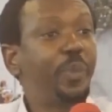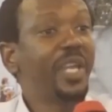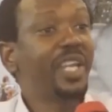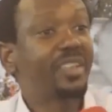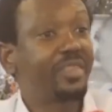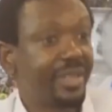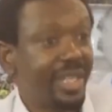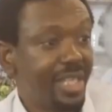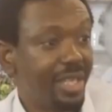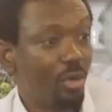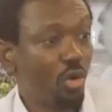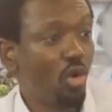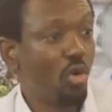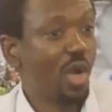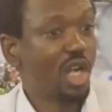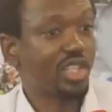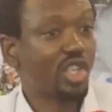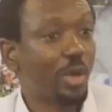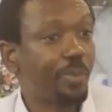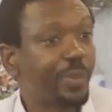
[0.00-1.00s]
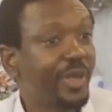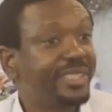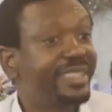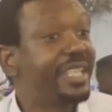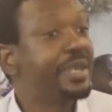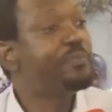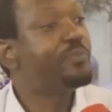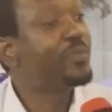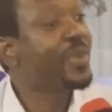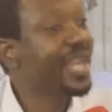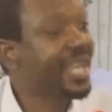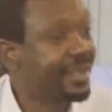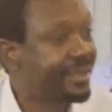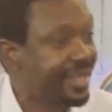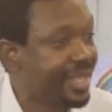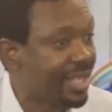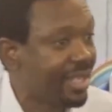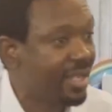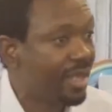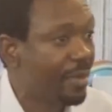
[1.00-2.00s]
piggery, who was operating
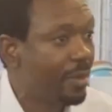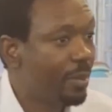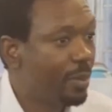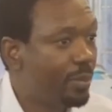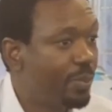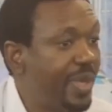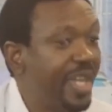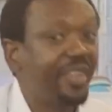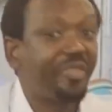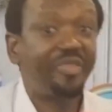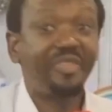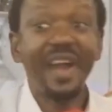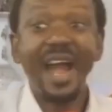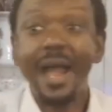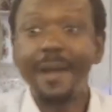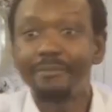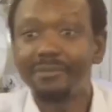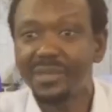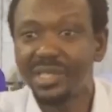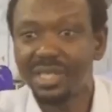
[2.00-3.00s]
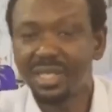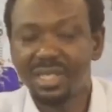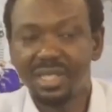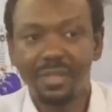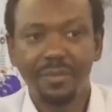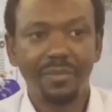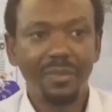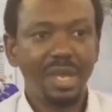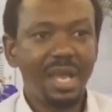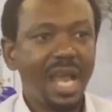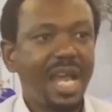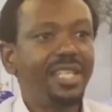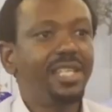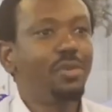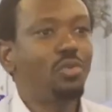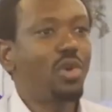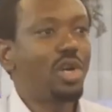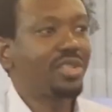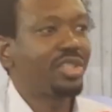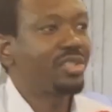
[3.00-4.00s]
piggery, pig farms,
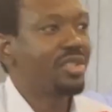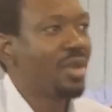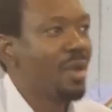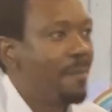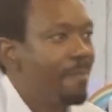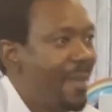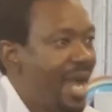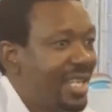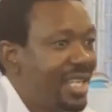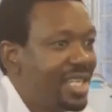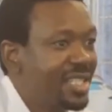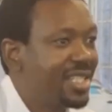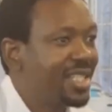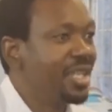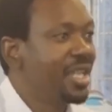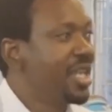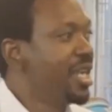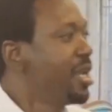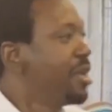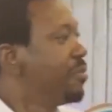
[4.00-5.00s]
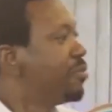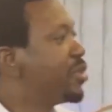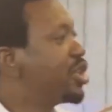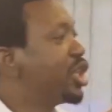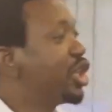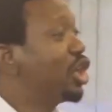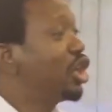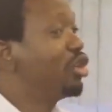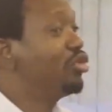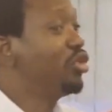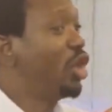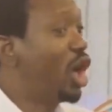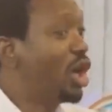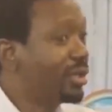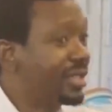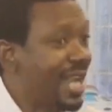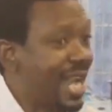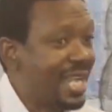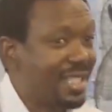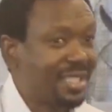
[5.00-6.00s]
and he was managing. Do you
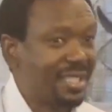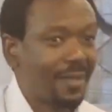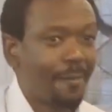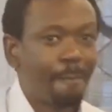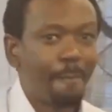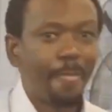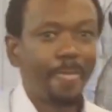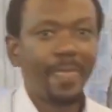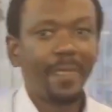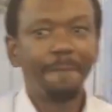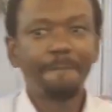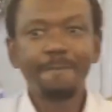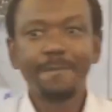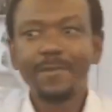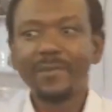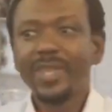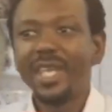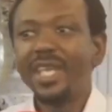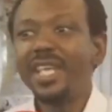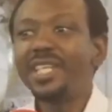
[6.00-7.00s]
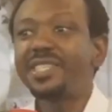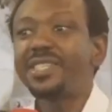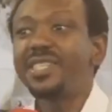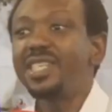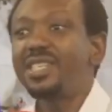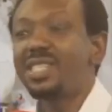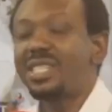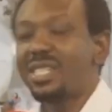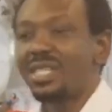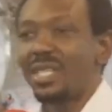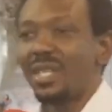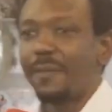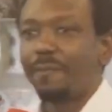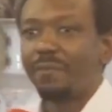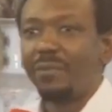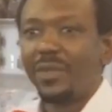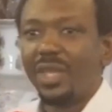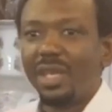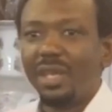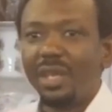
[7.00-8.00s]
know that it
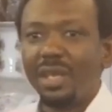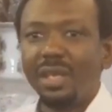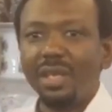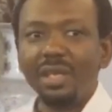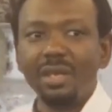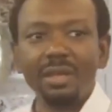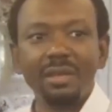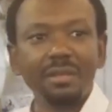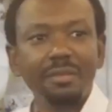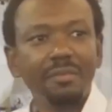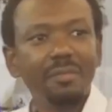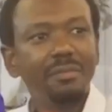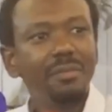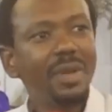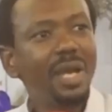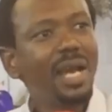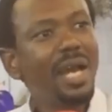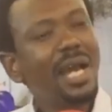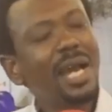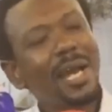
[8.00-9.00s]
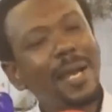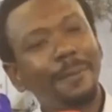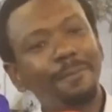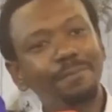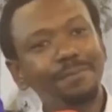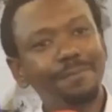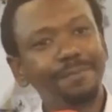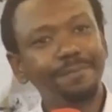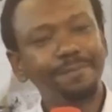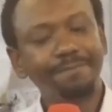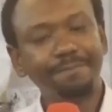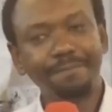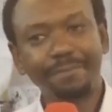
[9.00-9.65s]
is the